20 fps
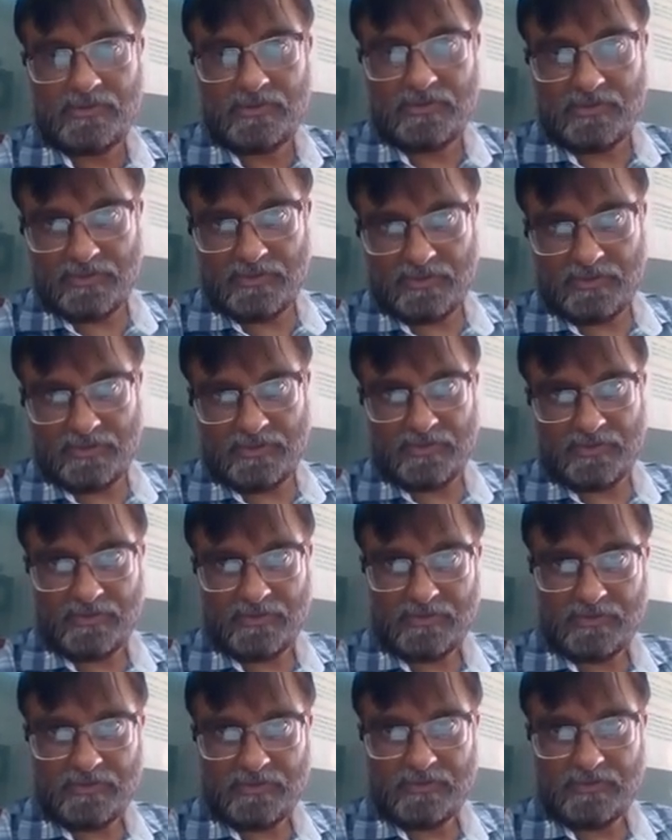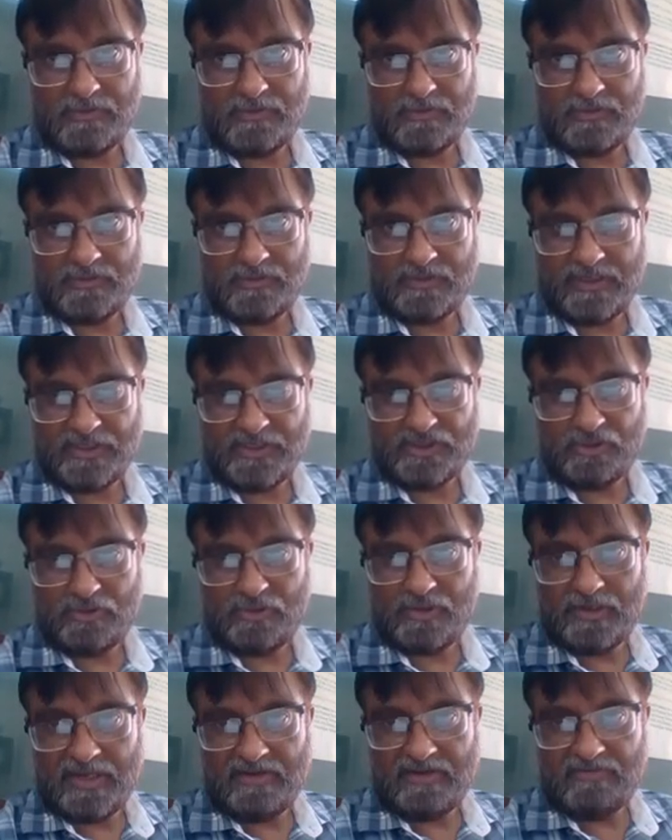uh,
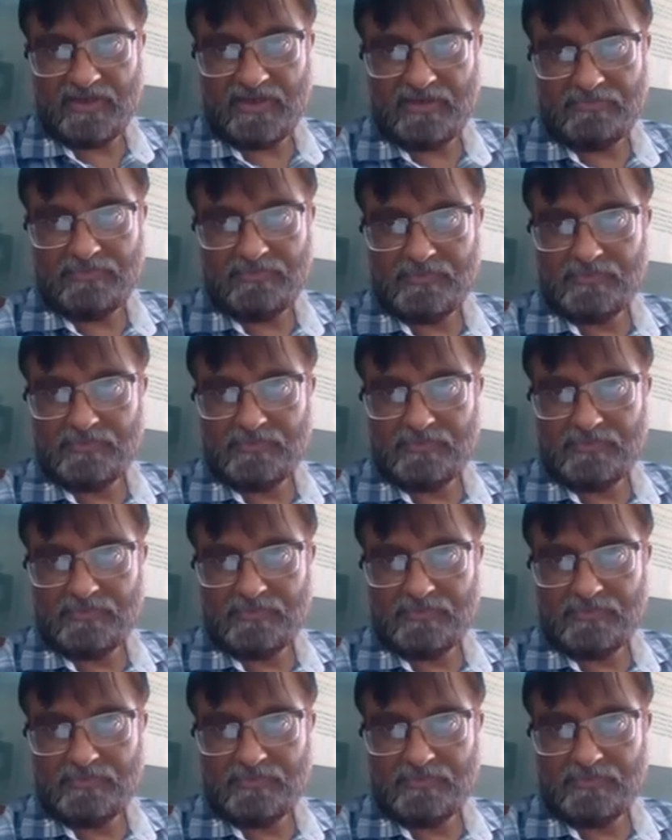threshold level.